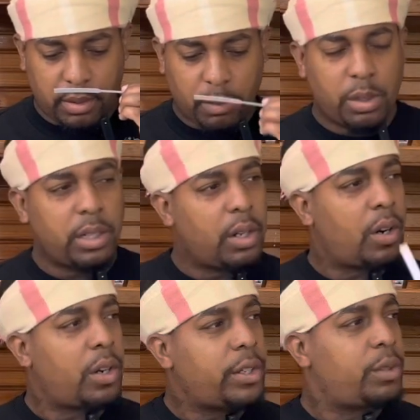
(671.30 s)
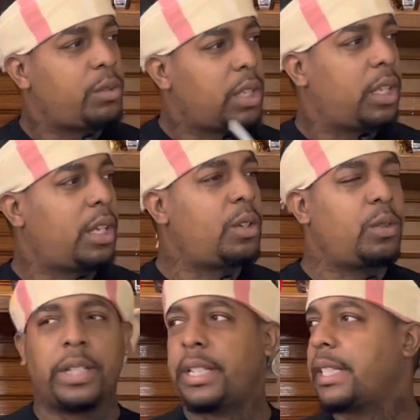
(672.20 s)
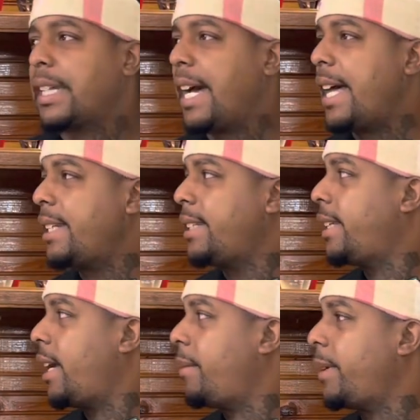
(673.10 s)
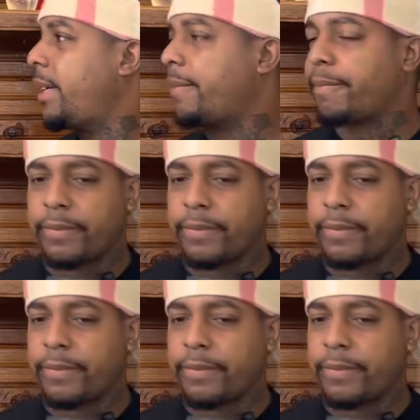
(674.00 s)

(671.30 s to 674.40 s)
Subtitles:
What are you cloning? God damn it.